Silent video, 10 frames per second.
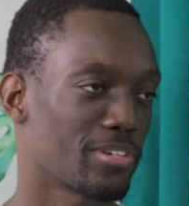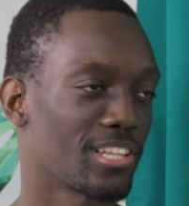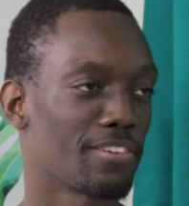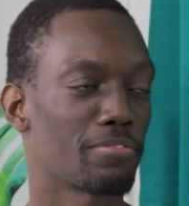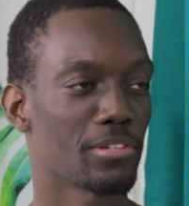
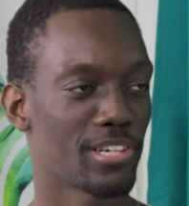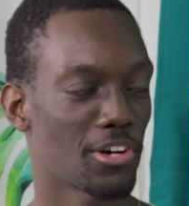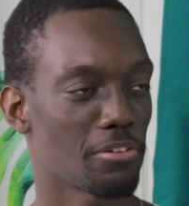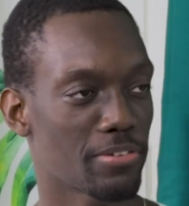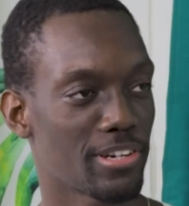feel like fully
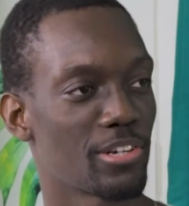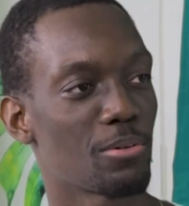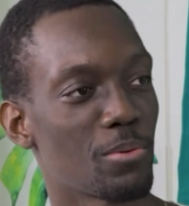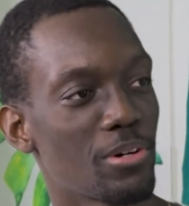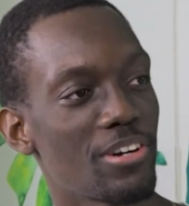confident in
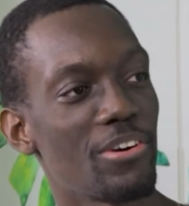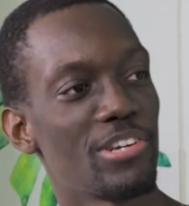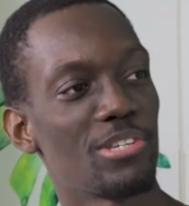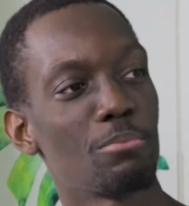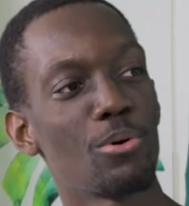your work, or
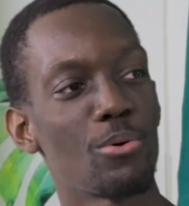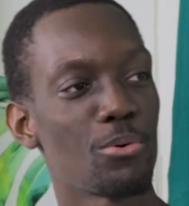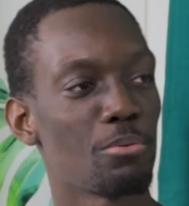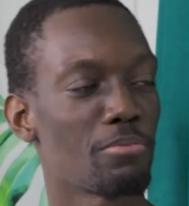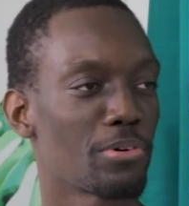is there more
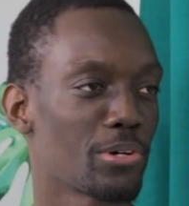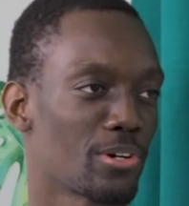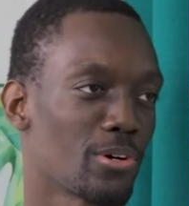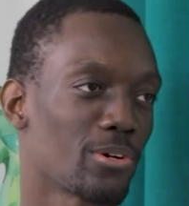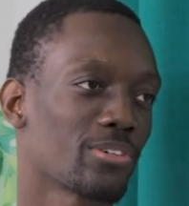room for you
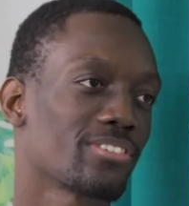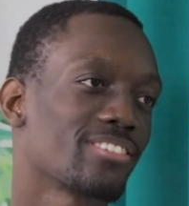to grow?